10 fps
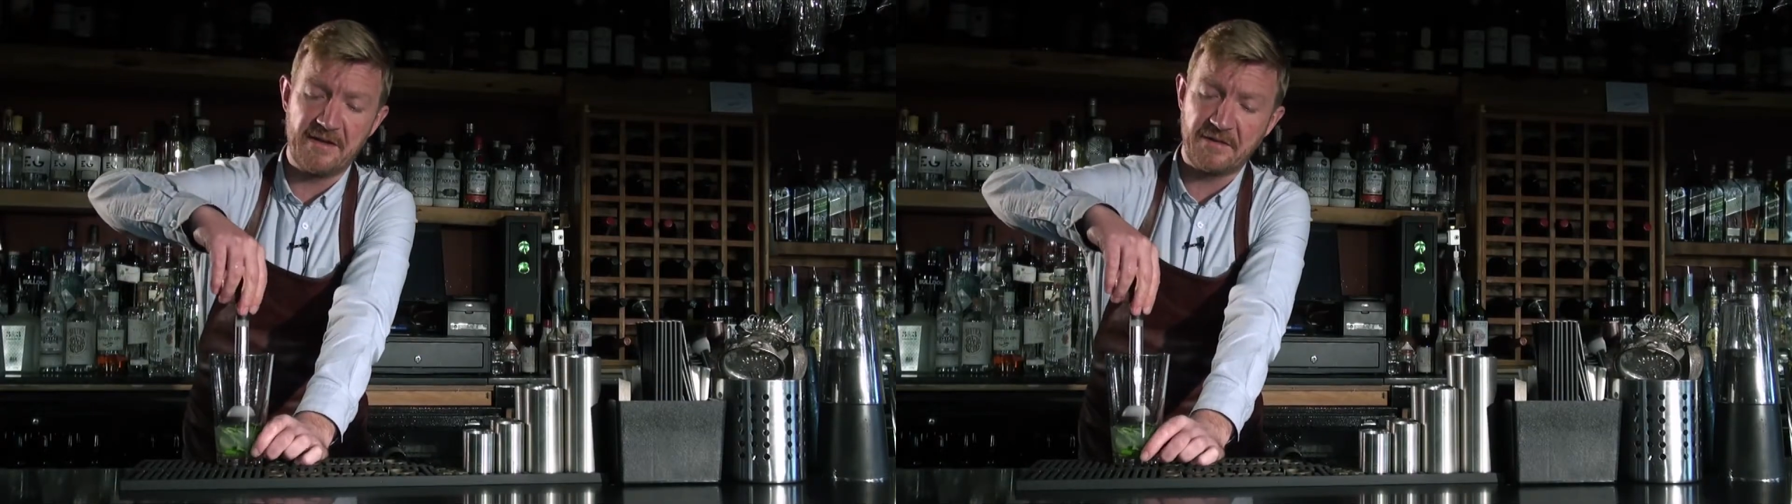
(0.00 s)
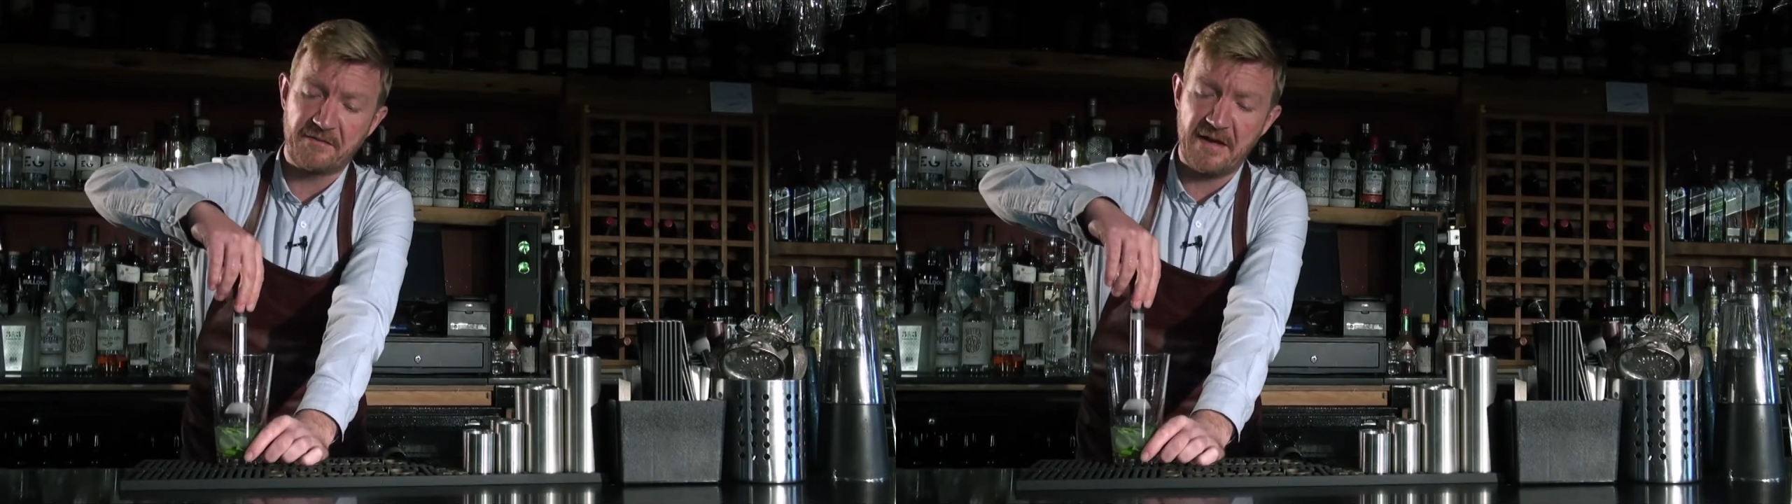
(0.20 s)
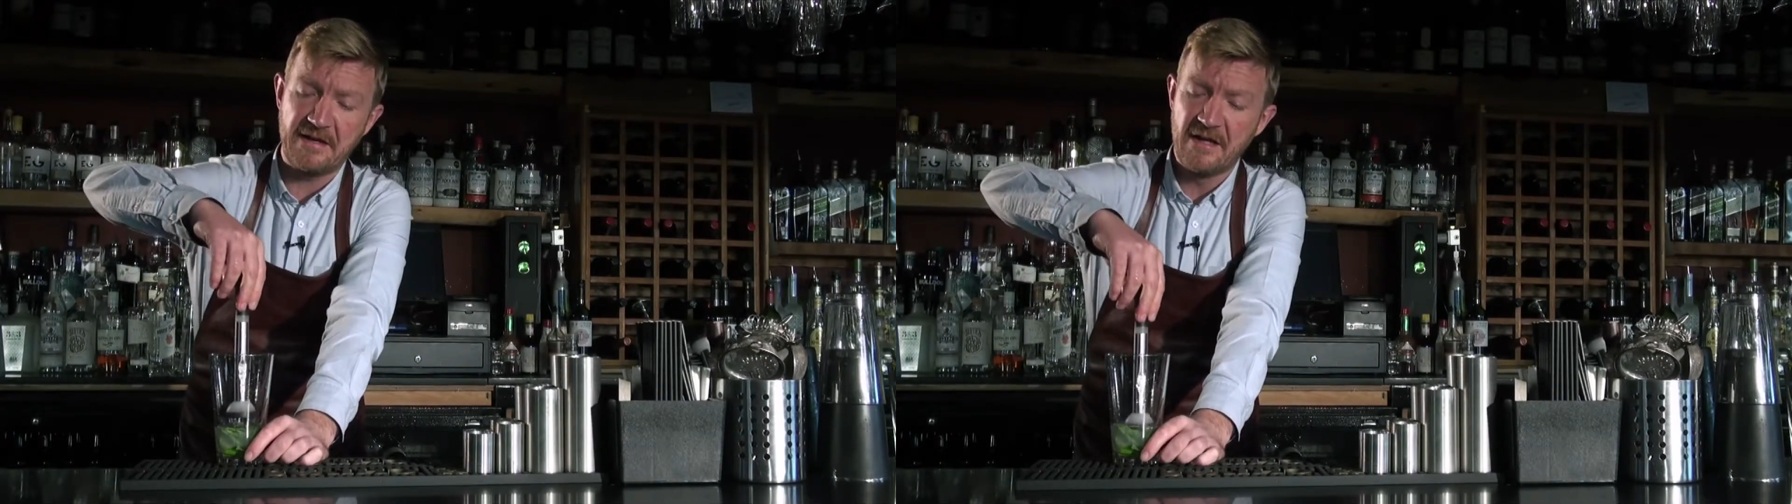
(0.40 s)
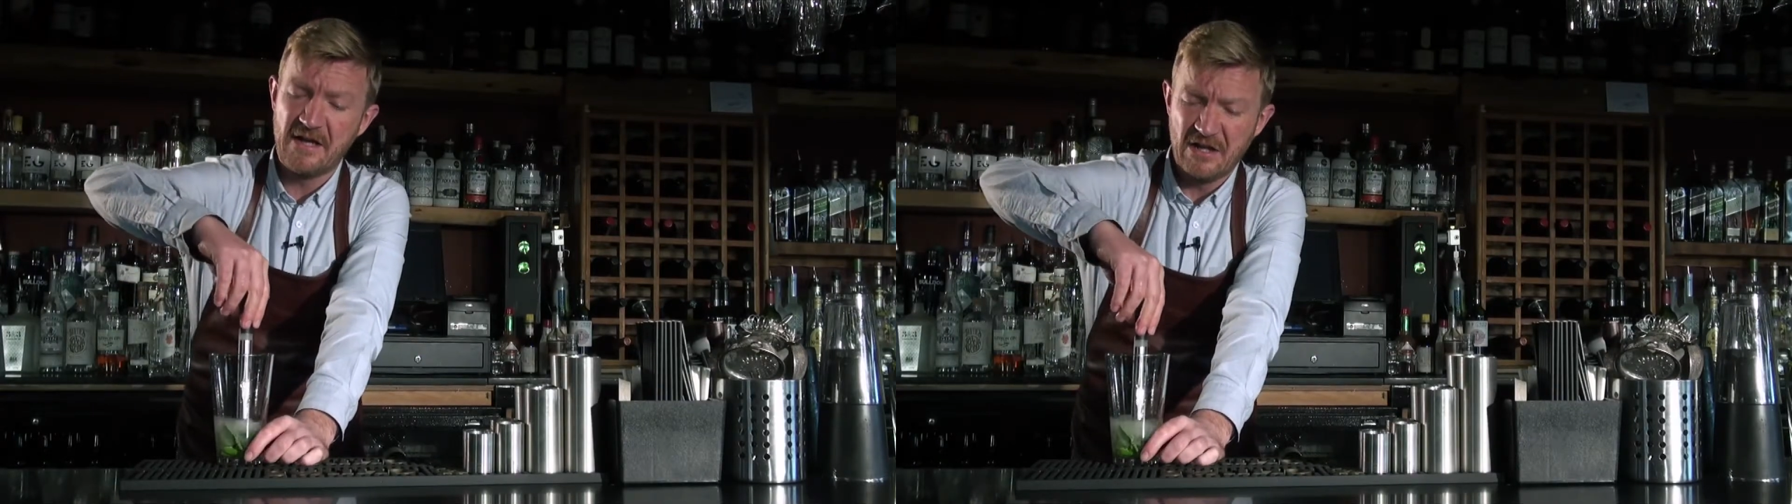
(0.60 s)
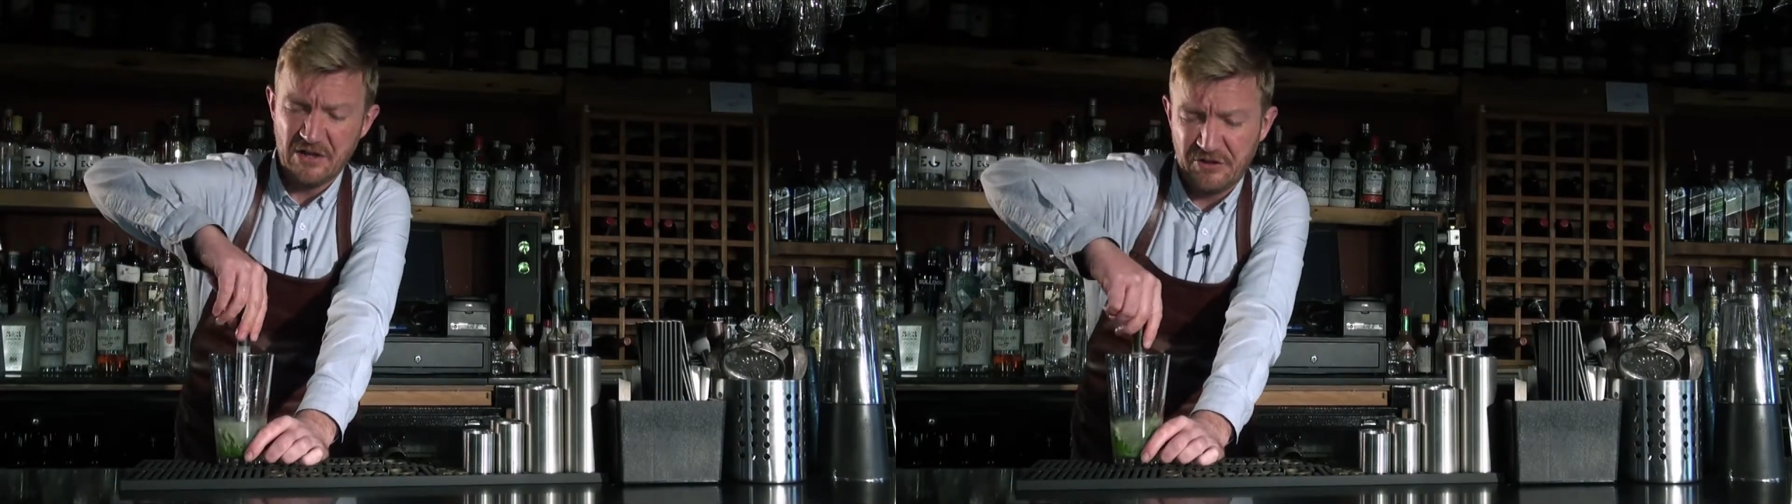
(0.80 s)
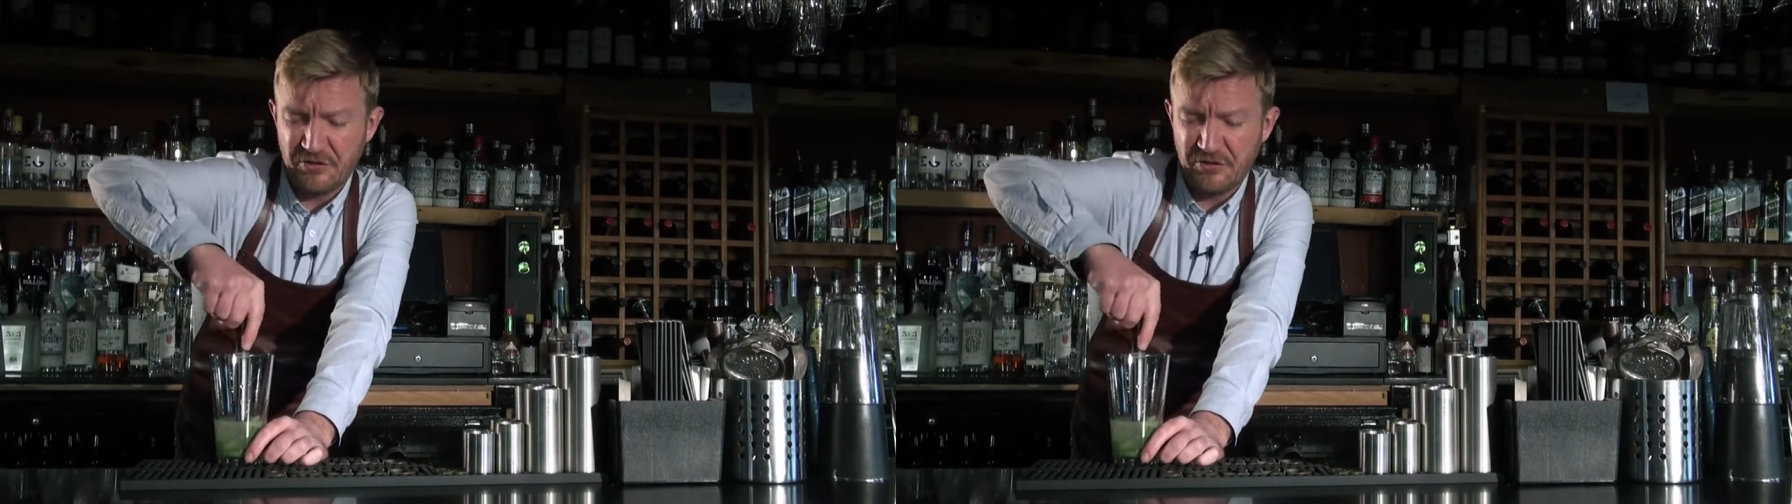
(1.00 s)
that's fine. Just